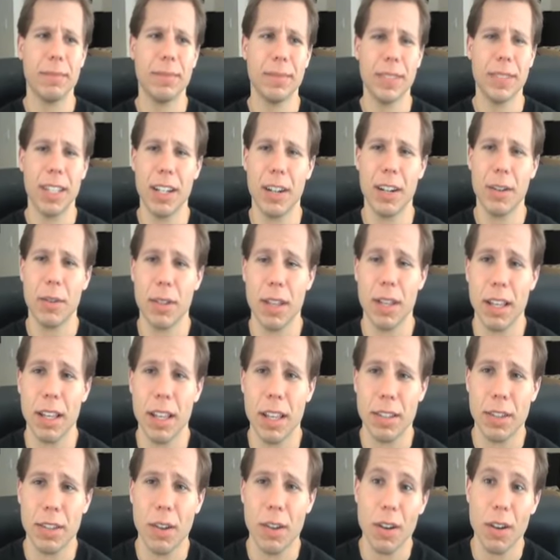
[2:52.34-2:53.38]
you know,
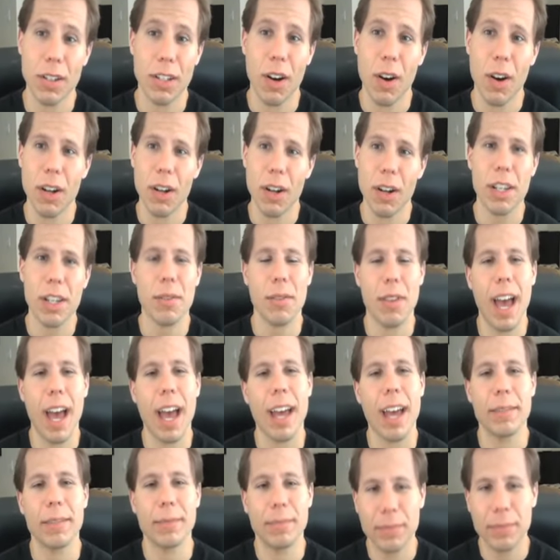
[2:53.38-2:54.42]
it's hard to argue
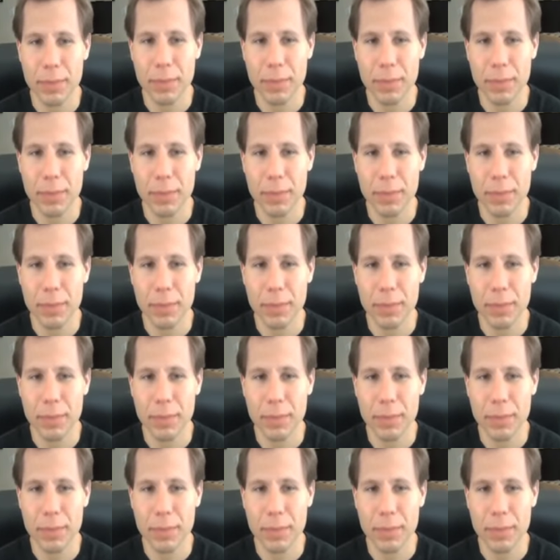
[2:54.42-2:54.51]
that.